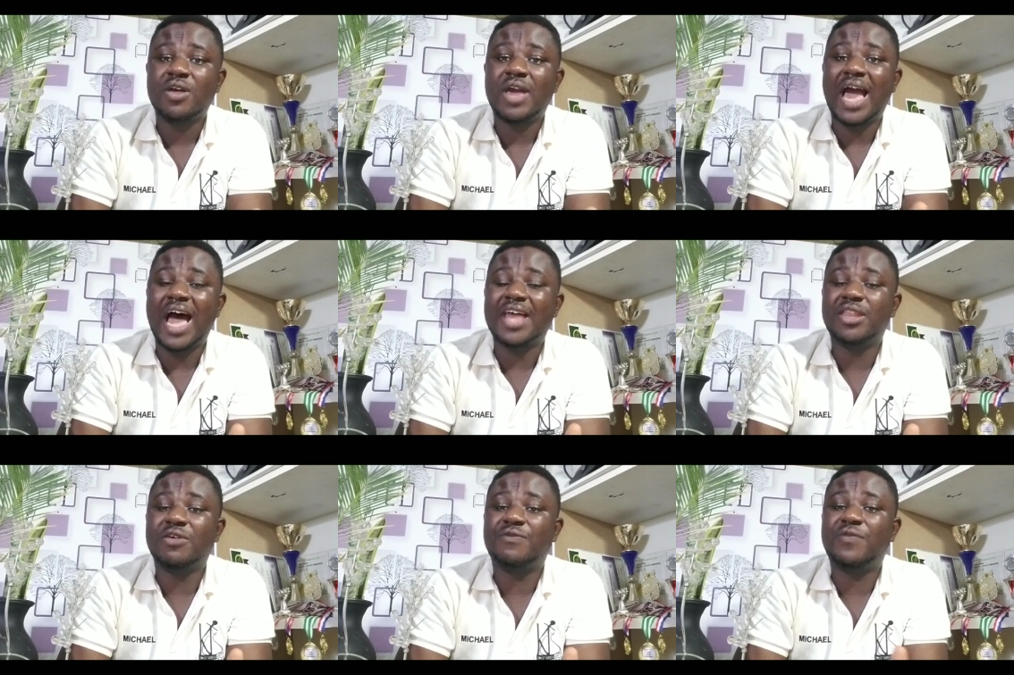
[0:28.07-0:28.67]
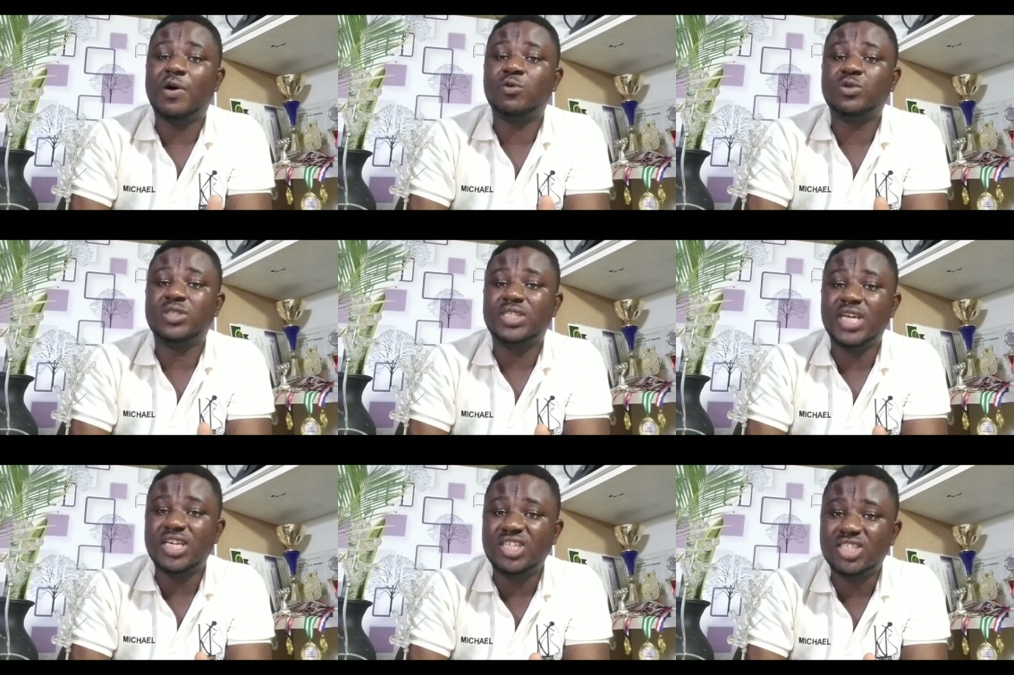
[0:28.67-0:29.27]
are the
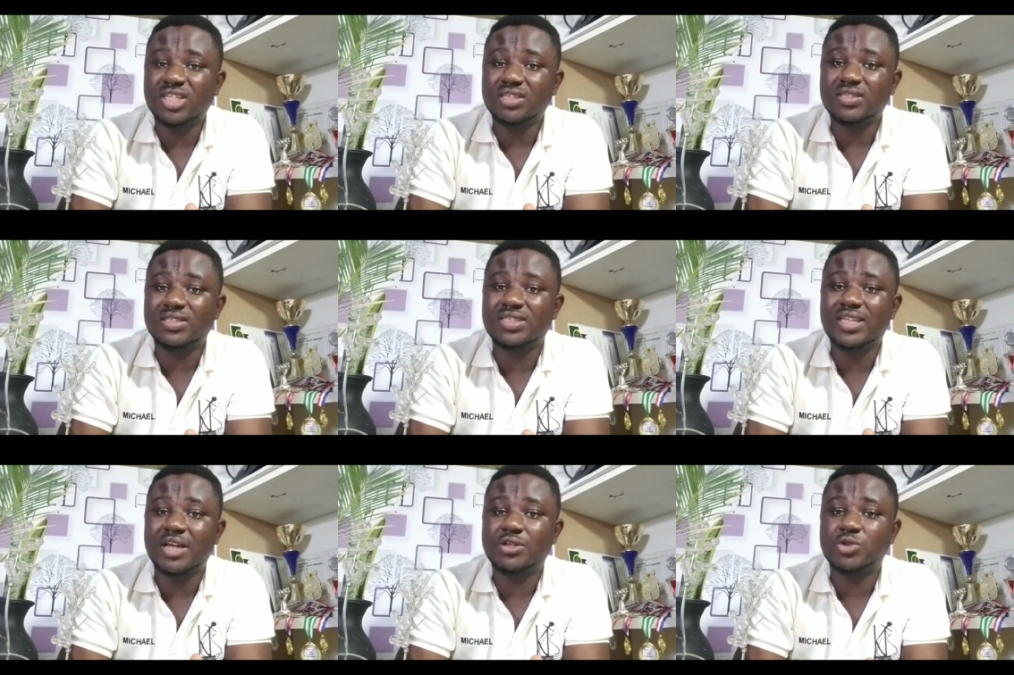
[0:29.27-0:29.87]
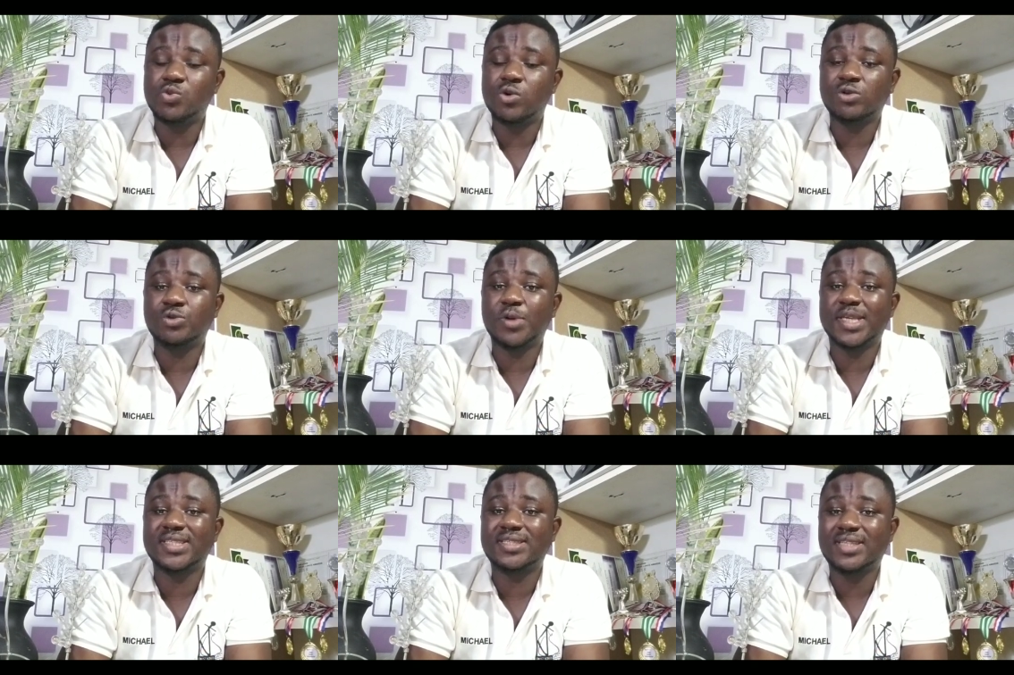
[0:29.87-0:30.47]
foundations that you want
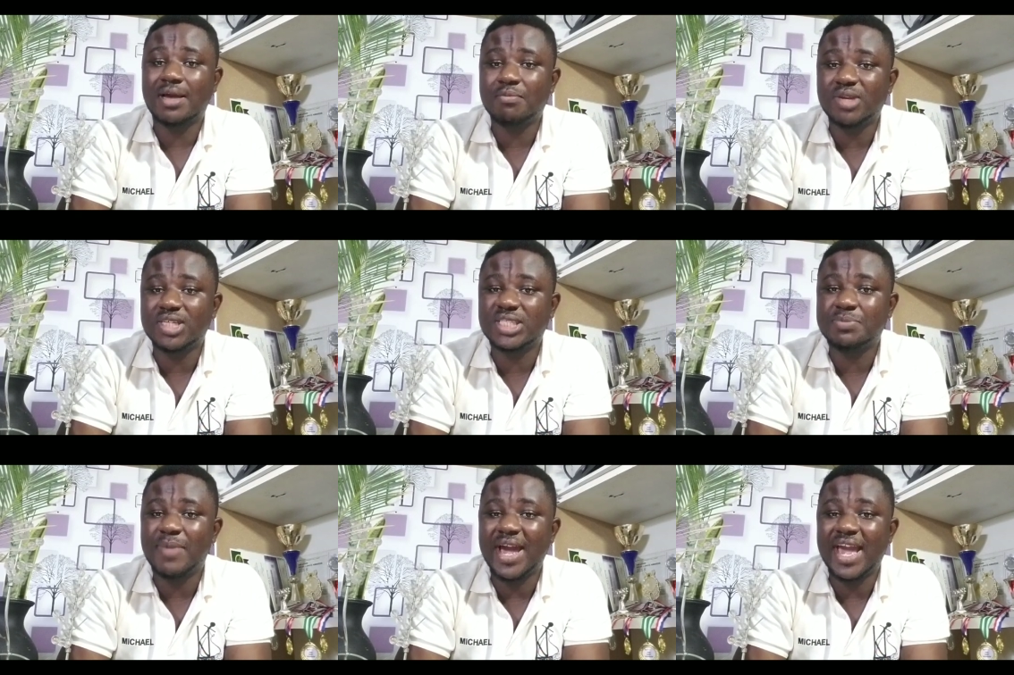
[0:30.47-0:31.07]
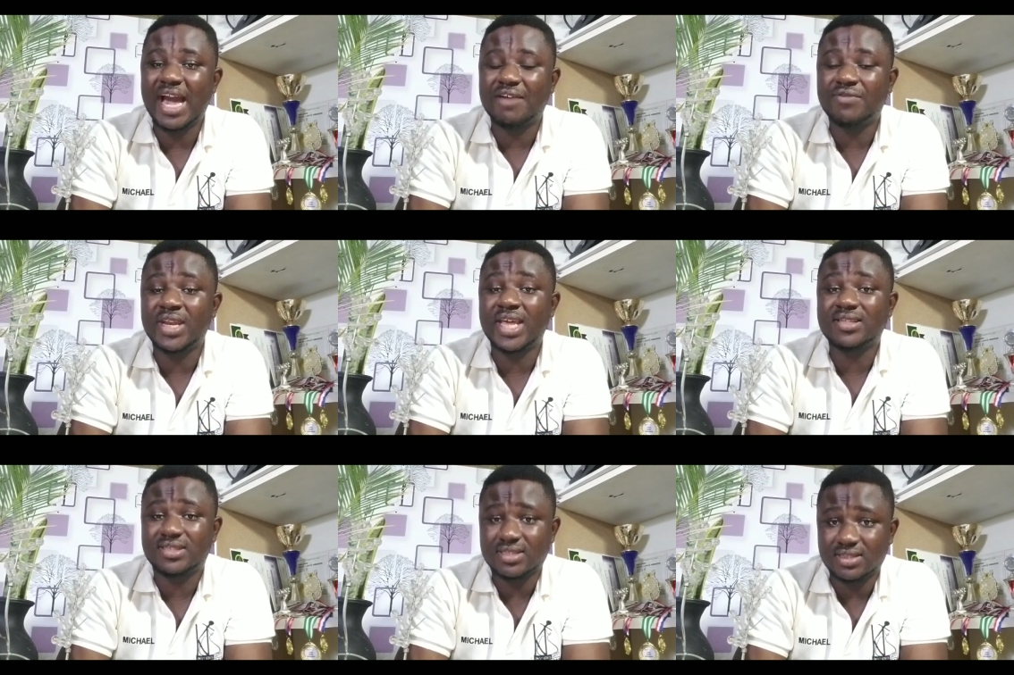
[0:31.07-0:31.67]
to establish by having
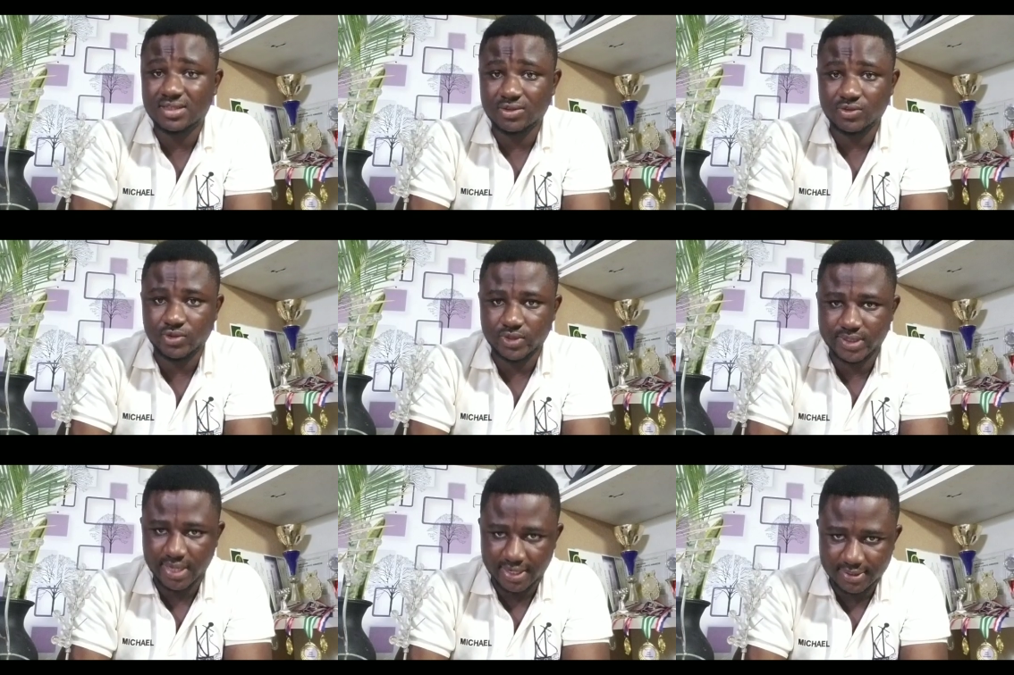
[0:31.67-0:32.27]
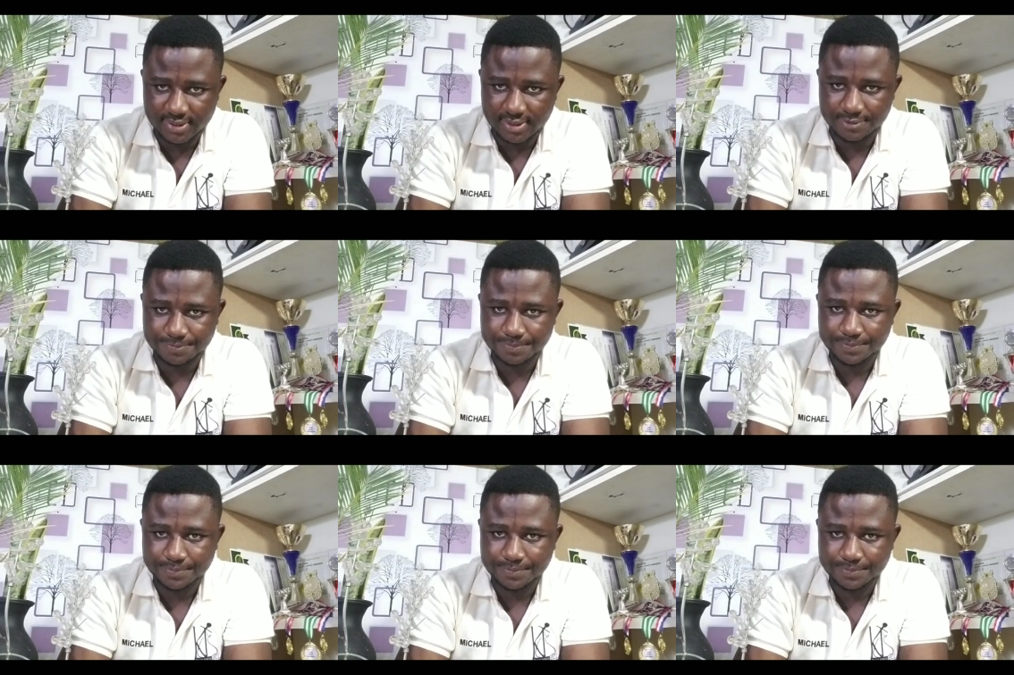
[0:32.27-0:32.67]
ethics in society.